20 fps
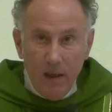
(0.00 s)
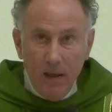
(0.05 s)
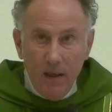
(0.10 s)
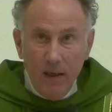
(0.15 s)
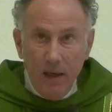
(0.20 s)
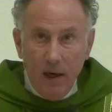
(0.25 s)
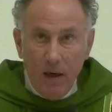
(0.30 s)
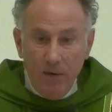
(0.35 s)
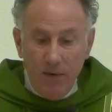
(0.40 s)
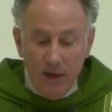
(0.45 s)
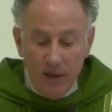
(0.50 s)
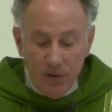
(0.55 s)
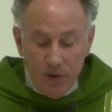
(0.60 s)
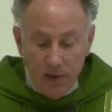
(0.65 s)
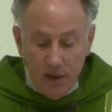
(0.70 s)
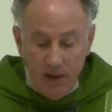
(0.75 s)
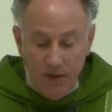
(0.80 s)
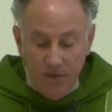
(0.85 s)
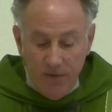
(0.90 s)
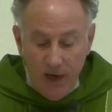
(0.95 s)
Now,
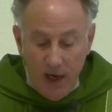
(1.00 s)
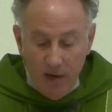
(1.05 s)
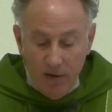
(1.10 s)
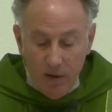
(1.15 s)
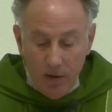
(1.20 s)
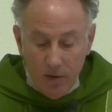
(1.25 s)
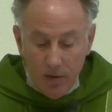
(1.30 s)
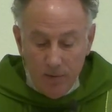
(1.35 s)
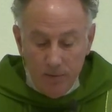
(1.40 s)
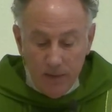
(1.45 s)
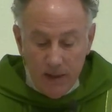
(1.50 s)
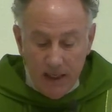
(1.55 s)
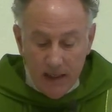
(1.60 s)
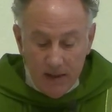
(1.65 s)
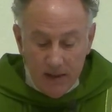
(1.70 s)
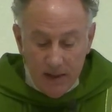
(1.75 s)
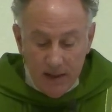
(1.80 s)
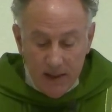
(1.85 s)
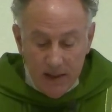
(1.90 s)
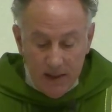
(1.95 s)
eventually, Pharaoh
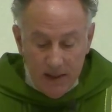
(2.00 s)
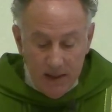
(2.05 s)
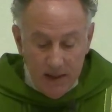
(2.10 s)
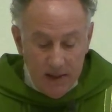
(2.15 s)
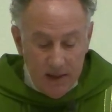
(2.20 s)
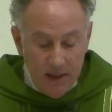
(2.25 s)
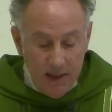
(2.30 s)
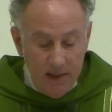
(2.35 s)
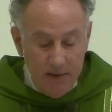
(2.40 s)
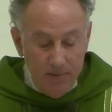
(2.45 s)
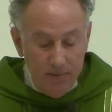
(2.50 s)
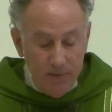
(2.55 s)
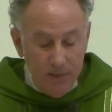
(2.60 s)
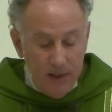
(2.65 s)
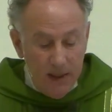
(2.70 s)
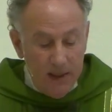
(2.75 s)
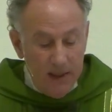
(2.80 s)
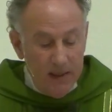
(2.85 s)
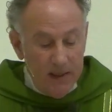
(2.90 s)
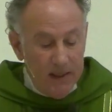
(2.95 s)
gets in a tizzy
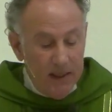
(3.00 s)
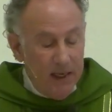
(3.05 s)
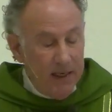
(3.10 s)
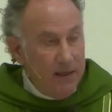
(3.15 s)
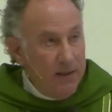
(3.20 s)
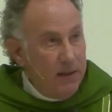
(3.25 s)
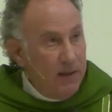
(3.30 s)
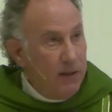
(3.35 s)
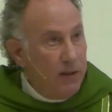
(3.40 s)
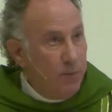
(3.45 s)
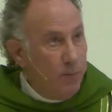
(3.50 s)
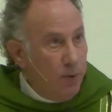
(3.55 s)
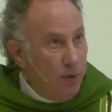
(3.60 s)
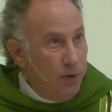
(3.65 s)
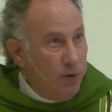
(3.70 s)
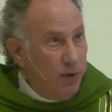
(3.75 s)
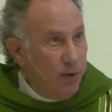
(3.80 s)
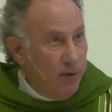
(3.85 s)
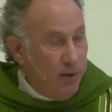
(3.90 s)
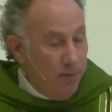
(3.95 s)
and he sends his
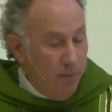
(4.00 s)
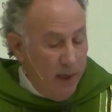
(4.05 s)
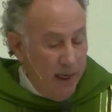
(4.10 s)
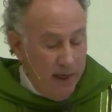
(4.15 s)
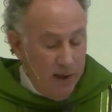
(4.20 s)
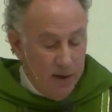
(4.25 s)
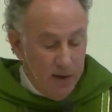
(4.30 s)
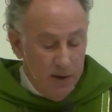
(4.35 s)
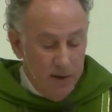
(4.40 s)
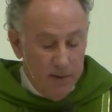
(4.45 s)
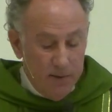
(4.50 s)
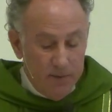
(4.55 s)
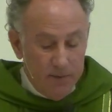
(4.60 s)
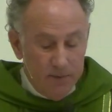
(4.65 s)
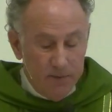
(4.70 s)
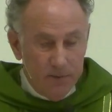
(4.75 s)
butcher and baker,